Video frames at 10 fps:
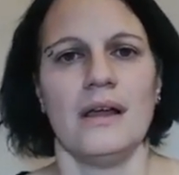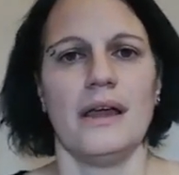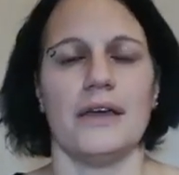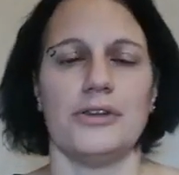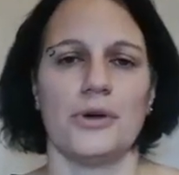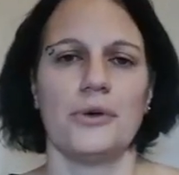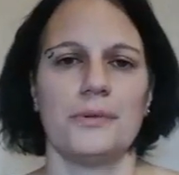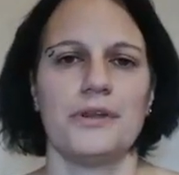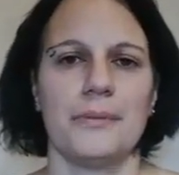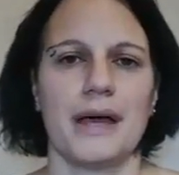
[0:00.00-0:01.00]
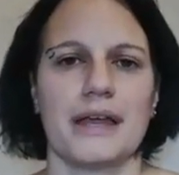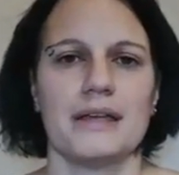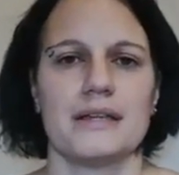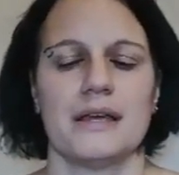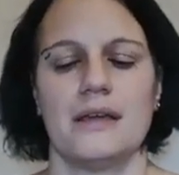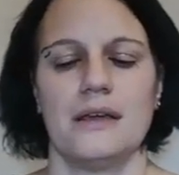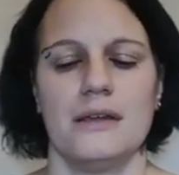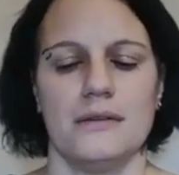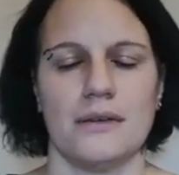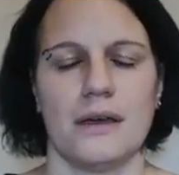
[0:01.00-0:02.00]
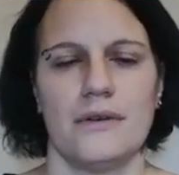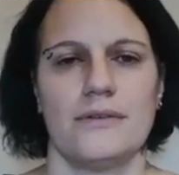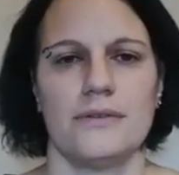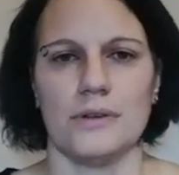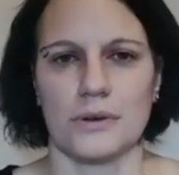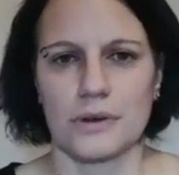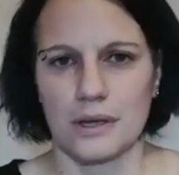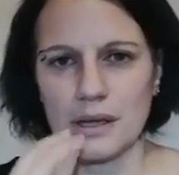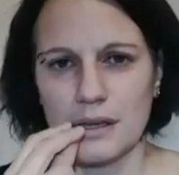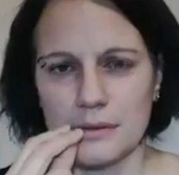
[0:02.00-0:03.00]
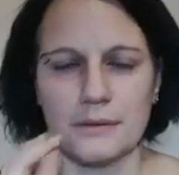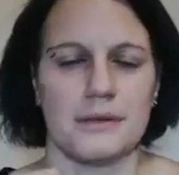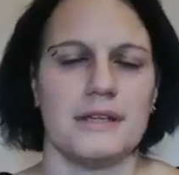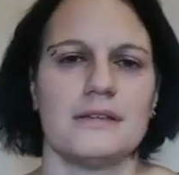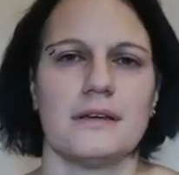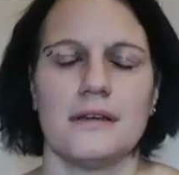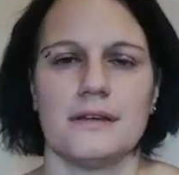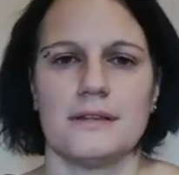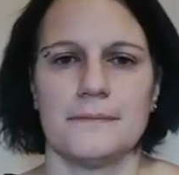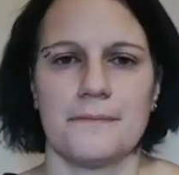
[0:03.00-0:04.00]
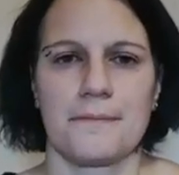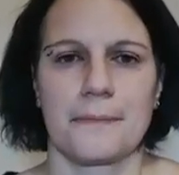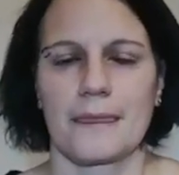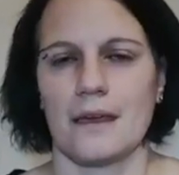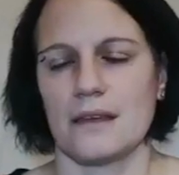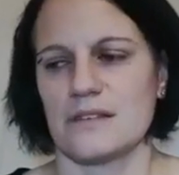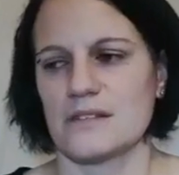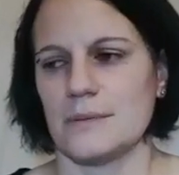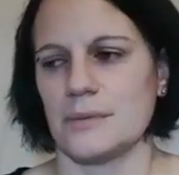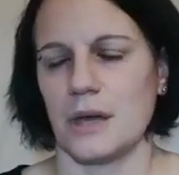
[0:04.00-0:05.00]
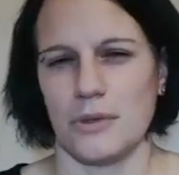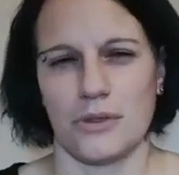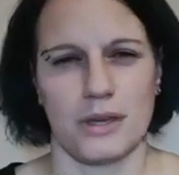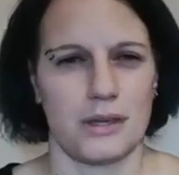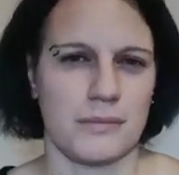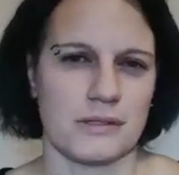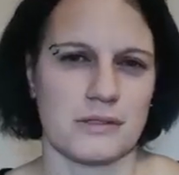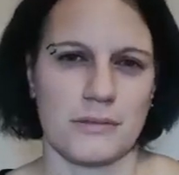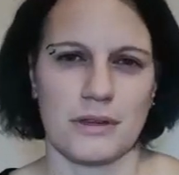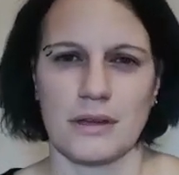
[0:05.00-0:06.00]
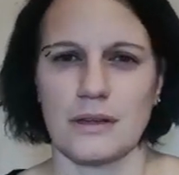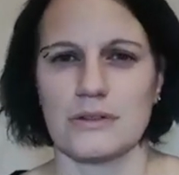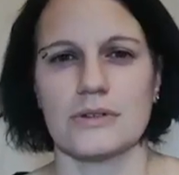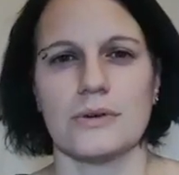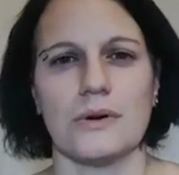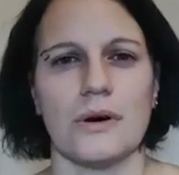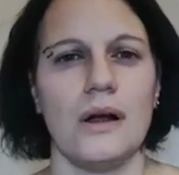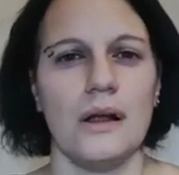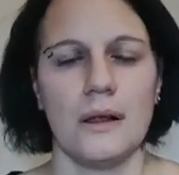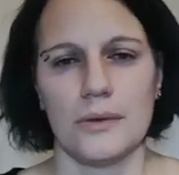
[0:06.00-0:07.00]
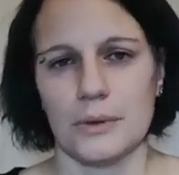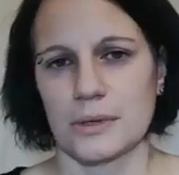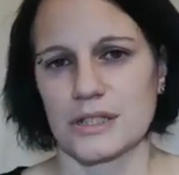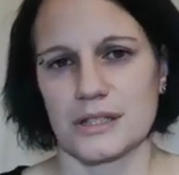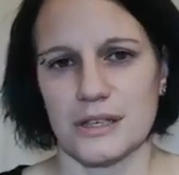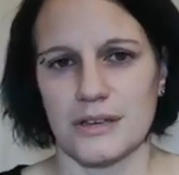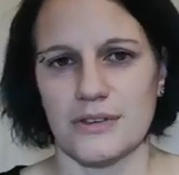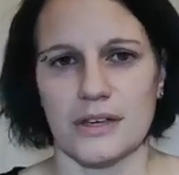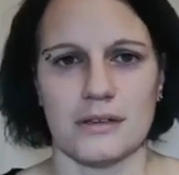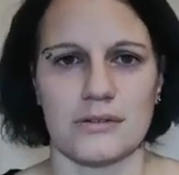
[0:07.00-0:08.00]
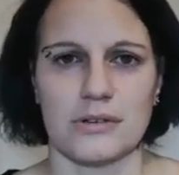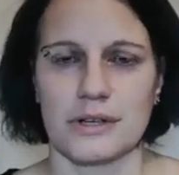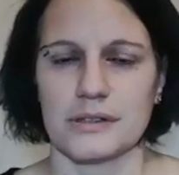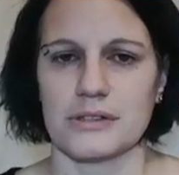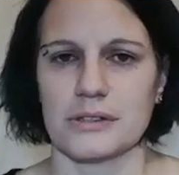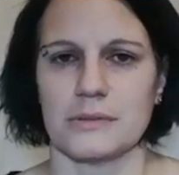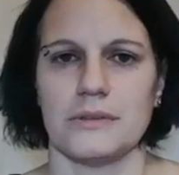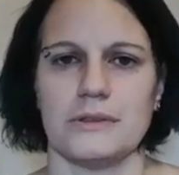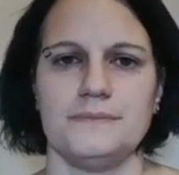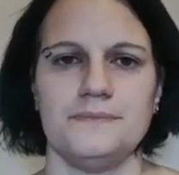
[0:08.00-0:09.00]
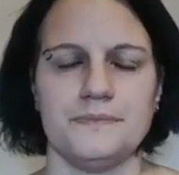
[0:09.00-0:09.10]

you open the packet, you have your cookie, you're eating it, and at the same time you're thinking about something else, or you're watching TV, talking to someone.